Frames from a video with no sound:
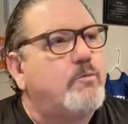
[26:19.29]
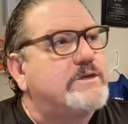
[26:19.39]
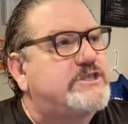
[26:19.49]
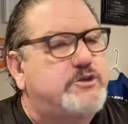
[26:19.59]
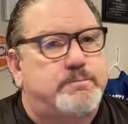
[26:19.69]

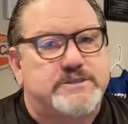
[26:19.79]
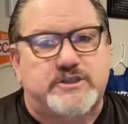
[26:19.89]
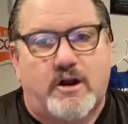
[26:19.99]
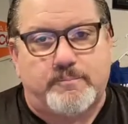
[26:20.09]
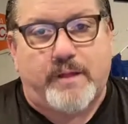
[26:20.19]
with
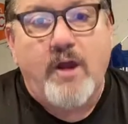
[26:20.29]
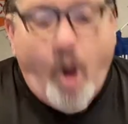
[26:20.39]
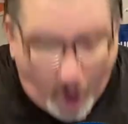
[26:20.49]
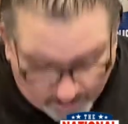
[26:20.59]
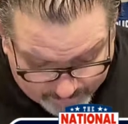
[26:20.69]
superstar play-
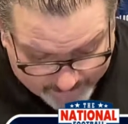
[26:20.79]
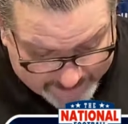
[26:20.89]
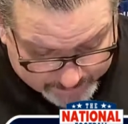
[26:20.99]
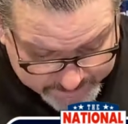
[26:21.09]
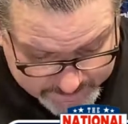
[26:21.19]
Hall of
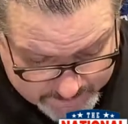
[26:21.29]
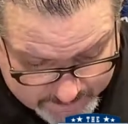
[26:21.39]
Famers.